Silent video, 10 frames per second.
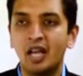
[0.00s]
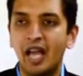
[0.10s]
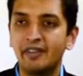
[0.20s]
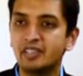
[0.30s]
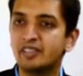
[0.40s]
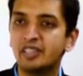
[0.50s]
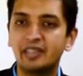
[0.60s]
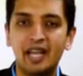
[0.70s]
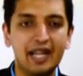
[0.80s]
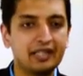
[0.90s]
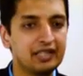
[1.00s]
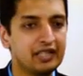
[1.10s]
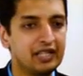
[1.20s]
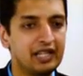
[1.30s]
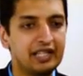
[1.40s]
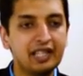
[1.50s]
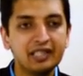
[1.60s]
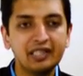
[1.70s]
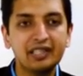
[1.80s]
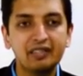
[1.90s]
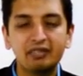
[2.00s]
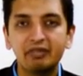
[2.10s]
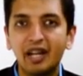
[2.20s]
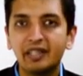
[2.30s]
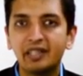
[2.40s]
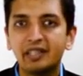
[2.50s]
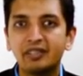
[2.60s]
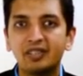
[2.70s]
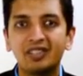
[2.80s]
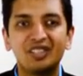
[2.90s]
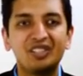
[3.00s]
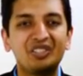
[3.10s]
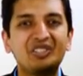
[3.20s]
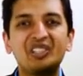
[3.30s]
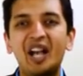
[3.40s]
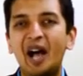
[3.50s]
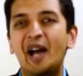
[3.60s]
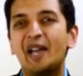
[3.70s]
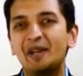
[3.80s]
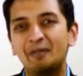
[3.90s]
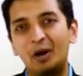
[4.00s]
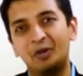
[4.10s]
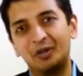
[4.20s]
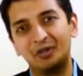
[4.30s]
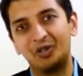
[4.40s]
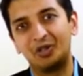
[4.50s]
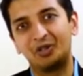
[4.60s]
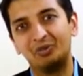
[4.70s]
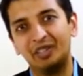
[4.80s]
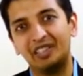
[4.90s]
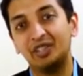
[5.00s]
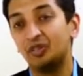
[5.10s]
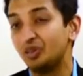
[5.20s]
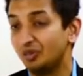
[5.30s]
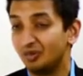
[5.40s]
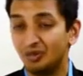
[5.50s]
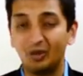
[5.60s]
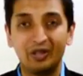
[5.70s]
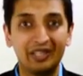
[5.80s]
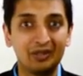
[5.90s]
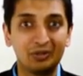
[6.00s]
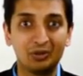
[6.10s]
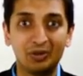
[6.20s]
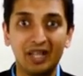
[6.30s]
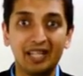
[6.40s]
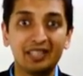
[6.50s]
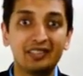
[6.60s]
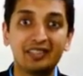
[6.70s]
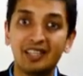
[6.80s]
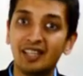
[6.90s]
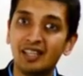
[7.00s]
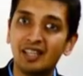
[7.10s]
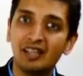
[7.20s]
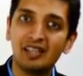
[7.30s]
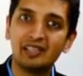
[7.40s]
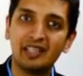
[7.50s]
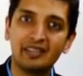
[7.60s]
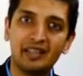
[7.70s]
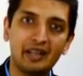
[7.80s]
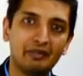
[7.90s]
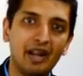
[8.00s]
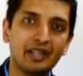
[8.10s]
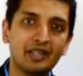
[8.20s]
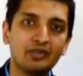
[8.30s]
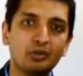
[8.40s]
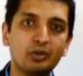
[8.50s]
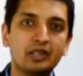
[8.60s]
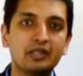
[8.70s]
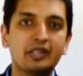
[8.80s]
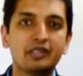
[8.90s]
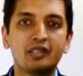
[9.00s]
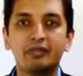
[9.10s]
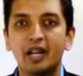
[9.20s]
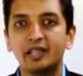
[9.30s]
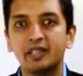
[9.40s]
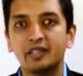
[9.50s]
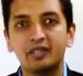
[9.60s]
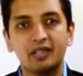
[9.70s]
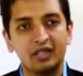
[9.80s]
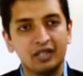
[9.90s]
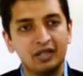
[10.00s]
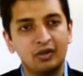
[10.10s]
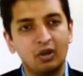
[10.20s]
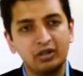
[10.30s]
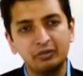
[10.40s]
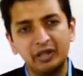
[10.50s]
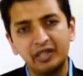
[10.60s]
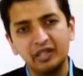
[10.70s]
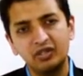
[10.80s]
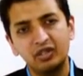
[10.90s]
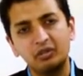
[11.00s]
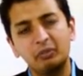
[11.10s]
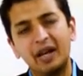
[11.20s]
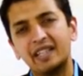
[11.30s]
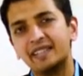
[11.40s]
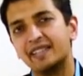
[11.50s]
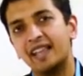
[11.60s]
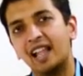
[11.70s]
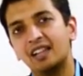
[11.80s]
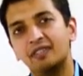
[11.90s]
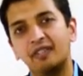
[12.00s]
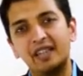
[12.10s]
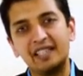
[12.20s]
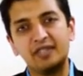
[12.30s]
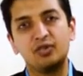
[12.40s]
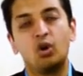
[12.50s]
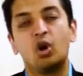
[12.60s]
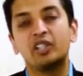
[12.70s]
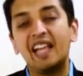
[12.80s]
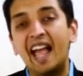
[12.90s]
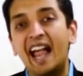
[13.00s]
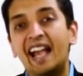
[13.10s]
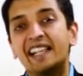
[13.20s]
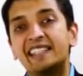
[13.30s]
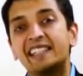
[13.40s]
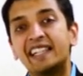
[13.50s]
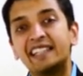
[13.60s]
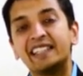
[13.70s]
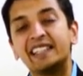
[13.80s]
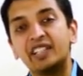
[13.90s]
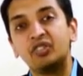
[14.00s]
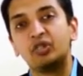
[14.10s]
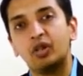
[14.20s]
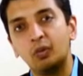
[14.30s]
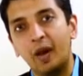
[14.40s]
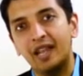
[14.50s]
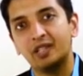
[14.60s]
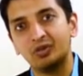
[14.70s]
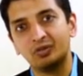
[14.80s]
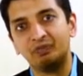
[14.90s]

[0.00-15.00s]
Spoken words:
Having said that, another disadvantage is the high amount of documentation. Coin has two sides. There is an advantage to it, disadvantage. Documentation by itself is not adding any additional value.